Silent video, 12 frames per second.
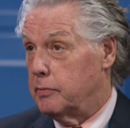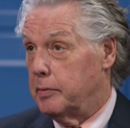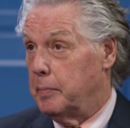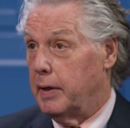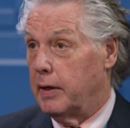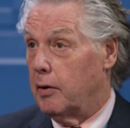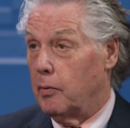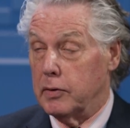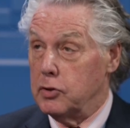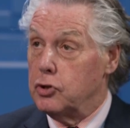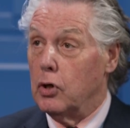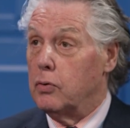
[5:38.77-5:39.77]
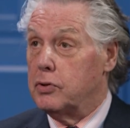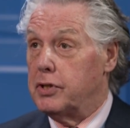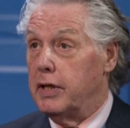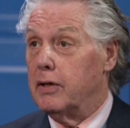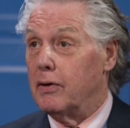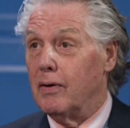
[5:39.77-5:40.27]
would be another one. Joe
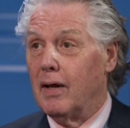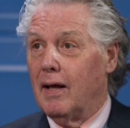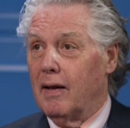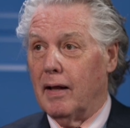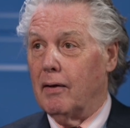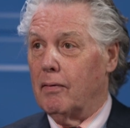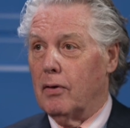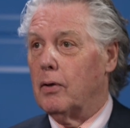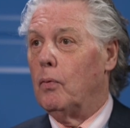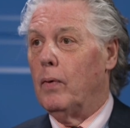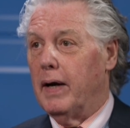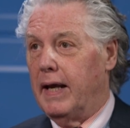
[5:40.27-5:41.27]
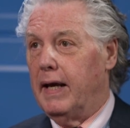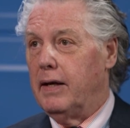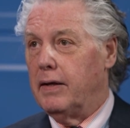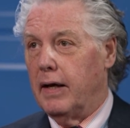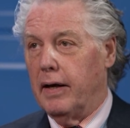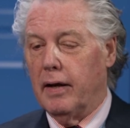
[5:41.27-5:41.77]
Siegel, look at what he
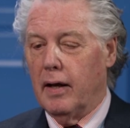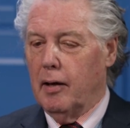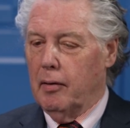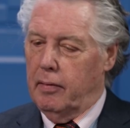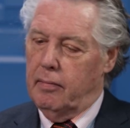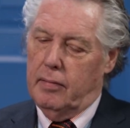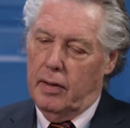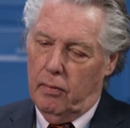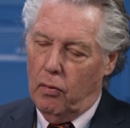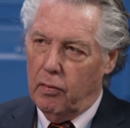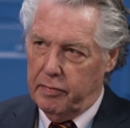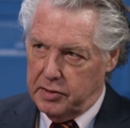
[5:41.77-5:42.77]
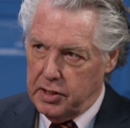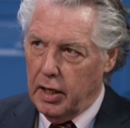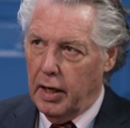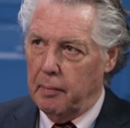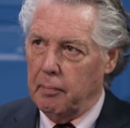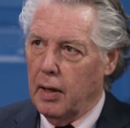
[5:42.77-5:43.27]
did now over
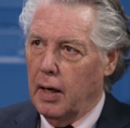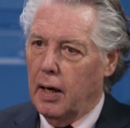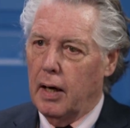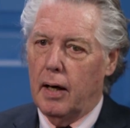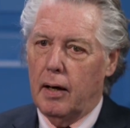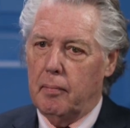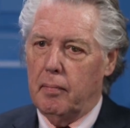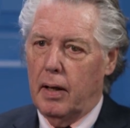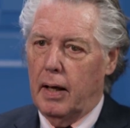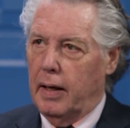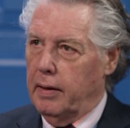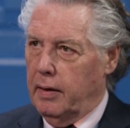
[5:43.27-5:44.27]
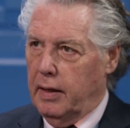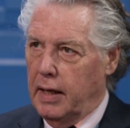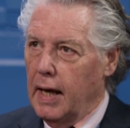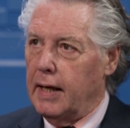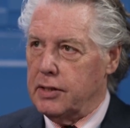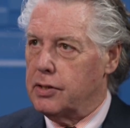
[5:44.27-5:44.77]
time. And
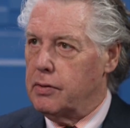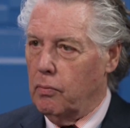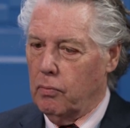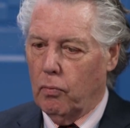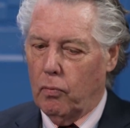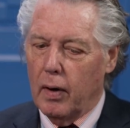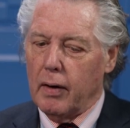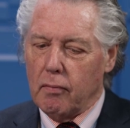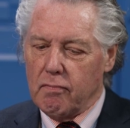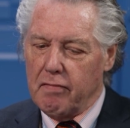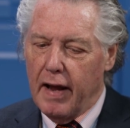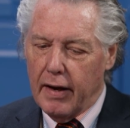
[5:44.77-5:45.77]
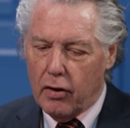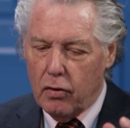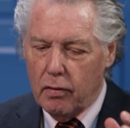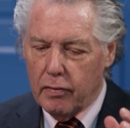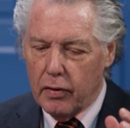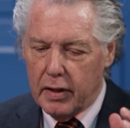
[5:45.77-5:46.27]
yes, what
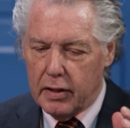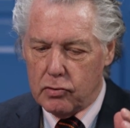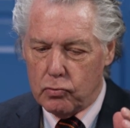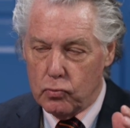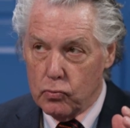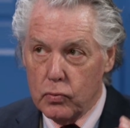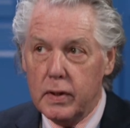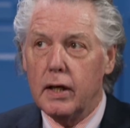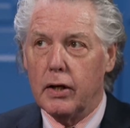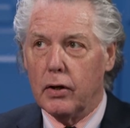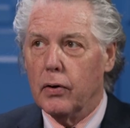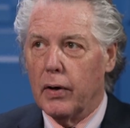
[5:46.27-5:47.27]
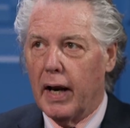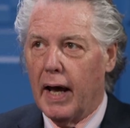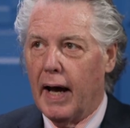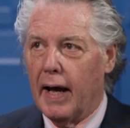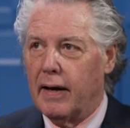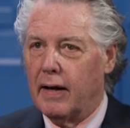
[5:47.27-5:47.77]
Vancouver is really good
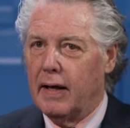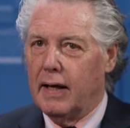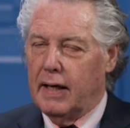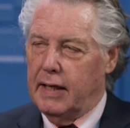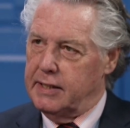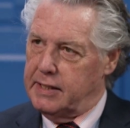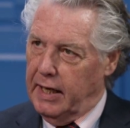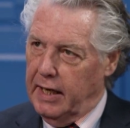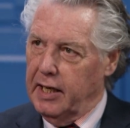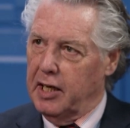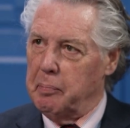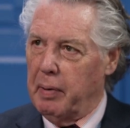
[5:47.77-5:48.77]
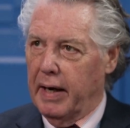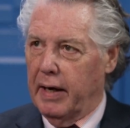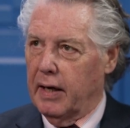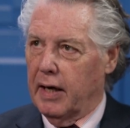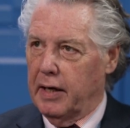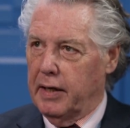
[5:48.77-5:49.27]
at is
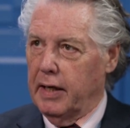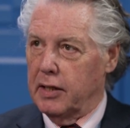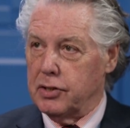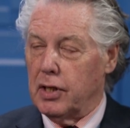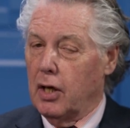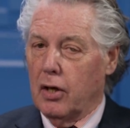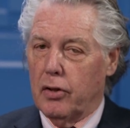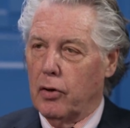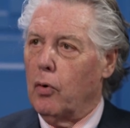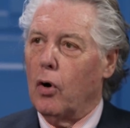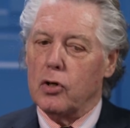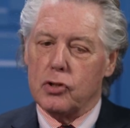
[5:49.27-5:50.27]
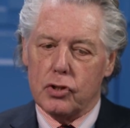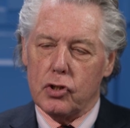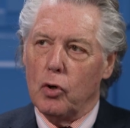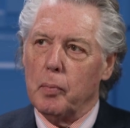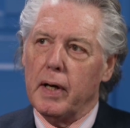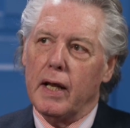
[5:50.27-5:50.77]
incubating ideas. There are
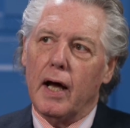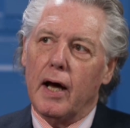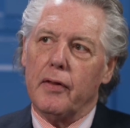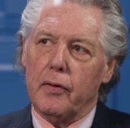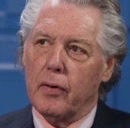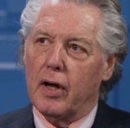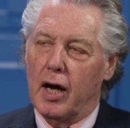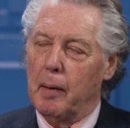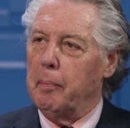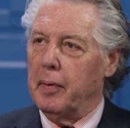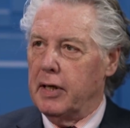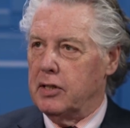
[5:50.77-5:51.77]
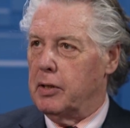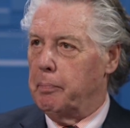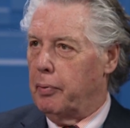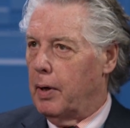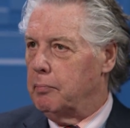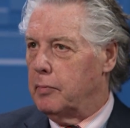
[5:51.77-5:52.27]
so many other companies that
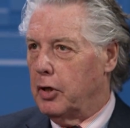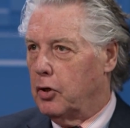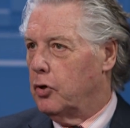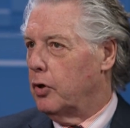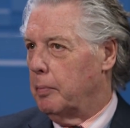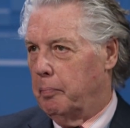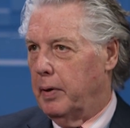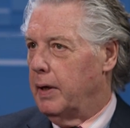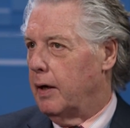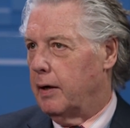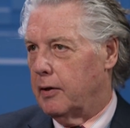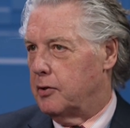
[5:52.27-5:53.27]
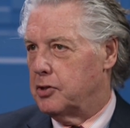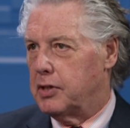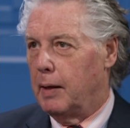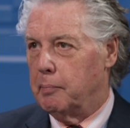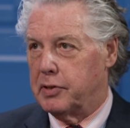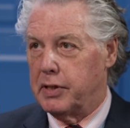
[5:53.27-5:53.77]
probably could have been another
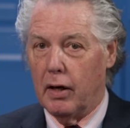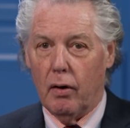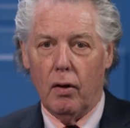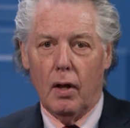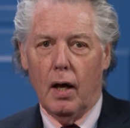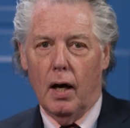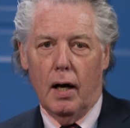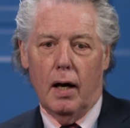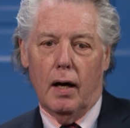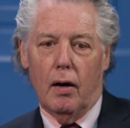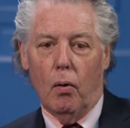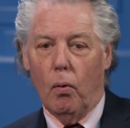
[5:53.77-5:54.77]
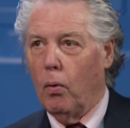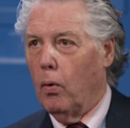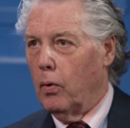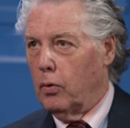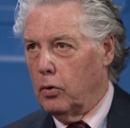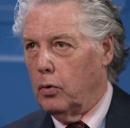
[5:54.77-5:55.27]
Stem Cell
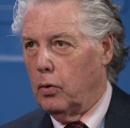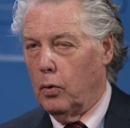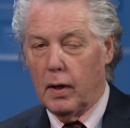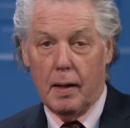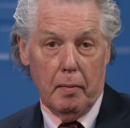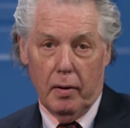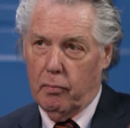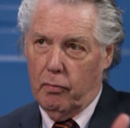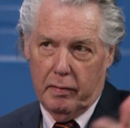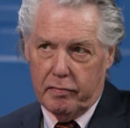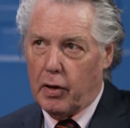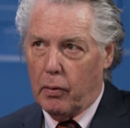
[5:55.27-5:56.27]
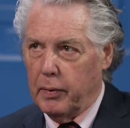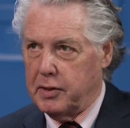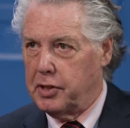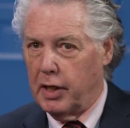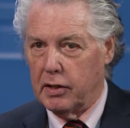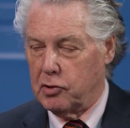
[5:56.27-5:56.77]
or Lululemon. We've got
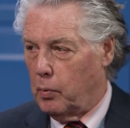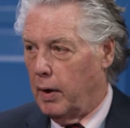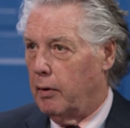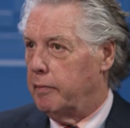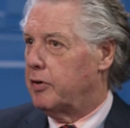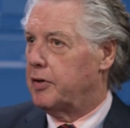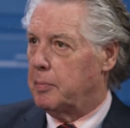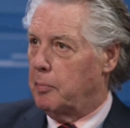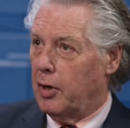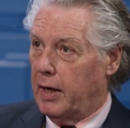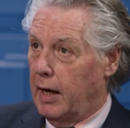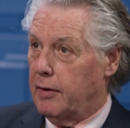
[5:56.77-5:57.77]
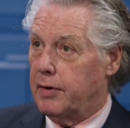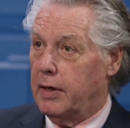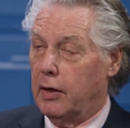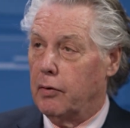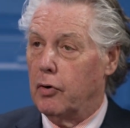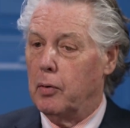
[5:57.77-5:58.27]
Aritzia as well. We've got the Mark
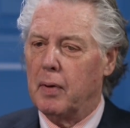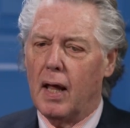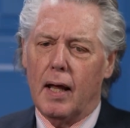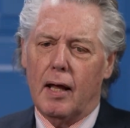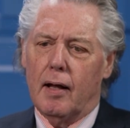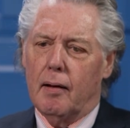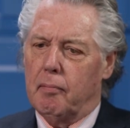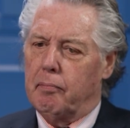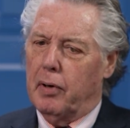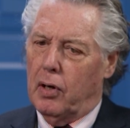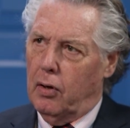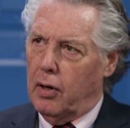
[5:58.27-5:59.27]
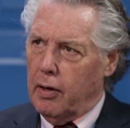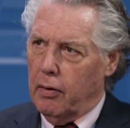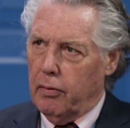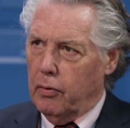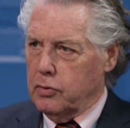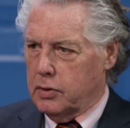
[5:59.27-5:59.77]
Anthony Group. But a lot of
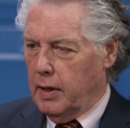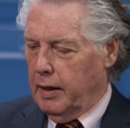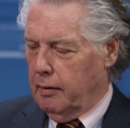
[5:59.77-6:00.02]
those,